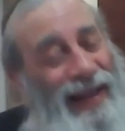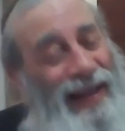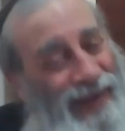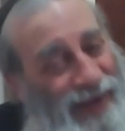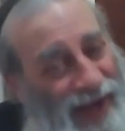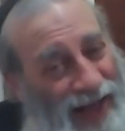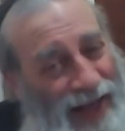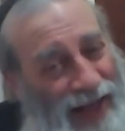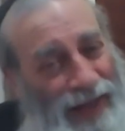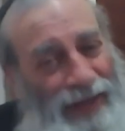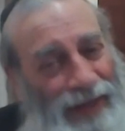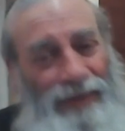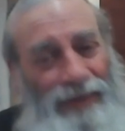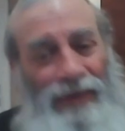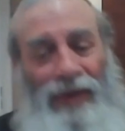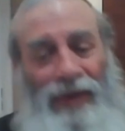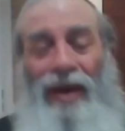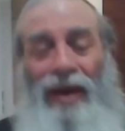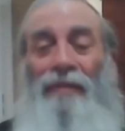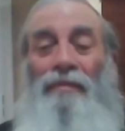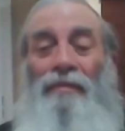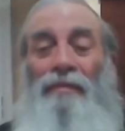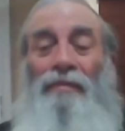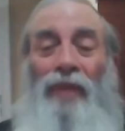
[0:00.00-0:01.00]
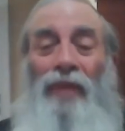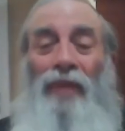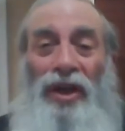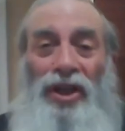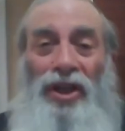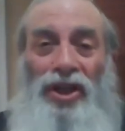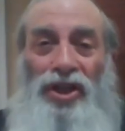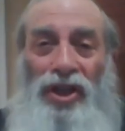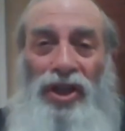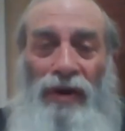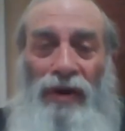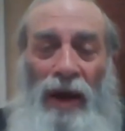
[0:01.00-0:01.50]
Well,
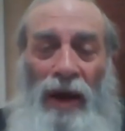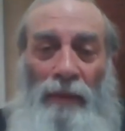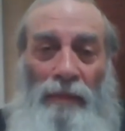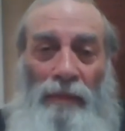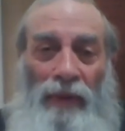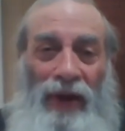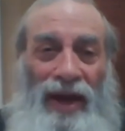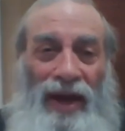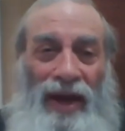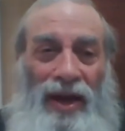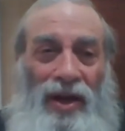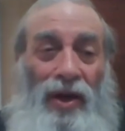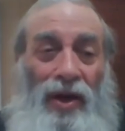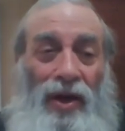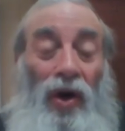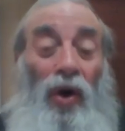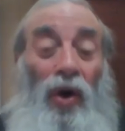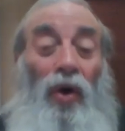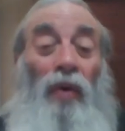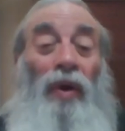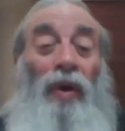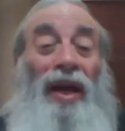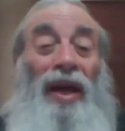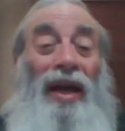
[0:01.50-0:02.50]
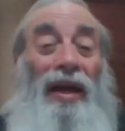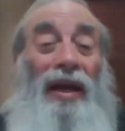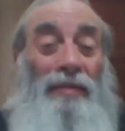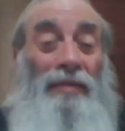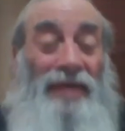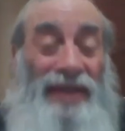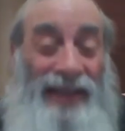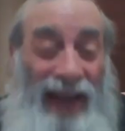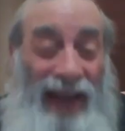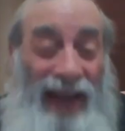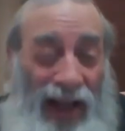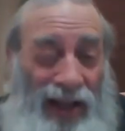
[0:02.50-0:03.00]
Moshe Rabbeinu
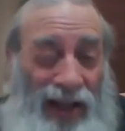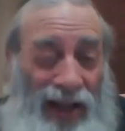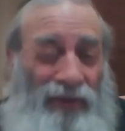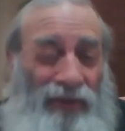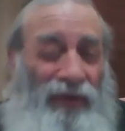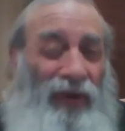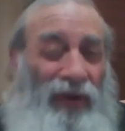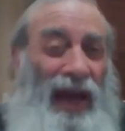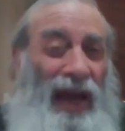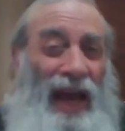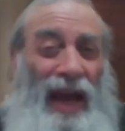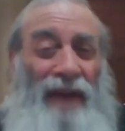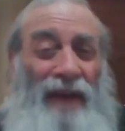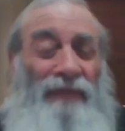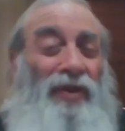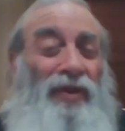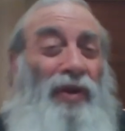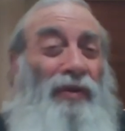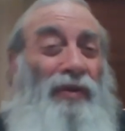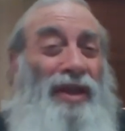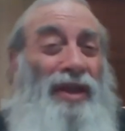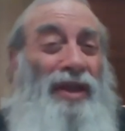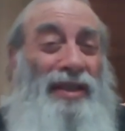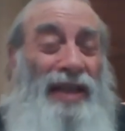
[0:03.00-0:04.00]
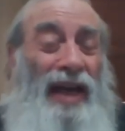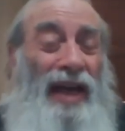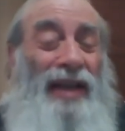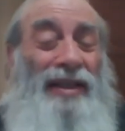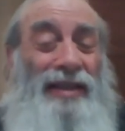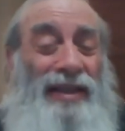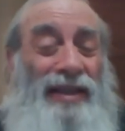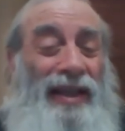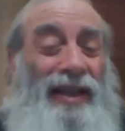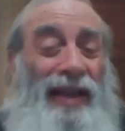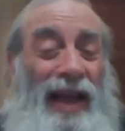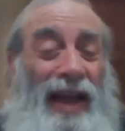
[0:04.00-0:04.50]
himself, after he
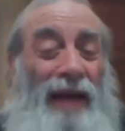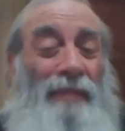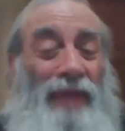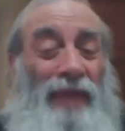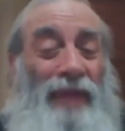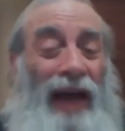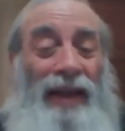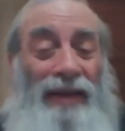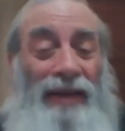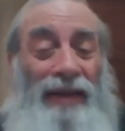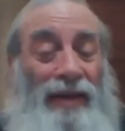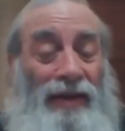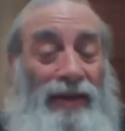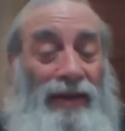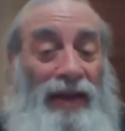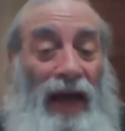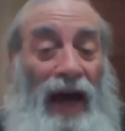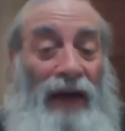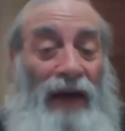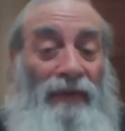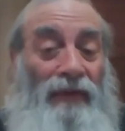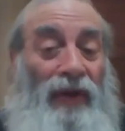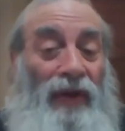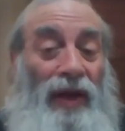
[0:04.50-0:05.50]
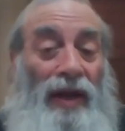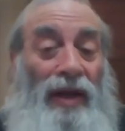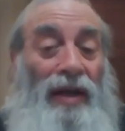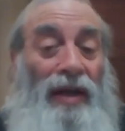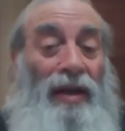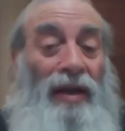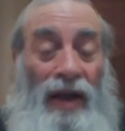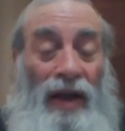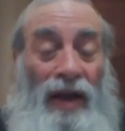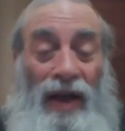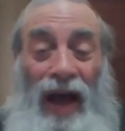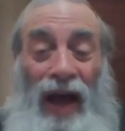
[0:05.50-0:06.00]
says to them not to daven,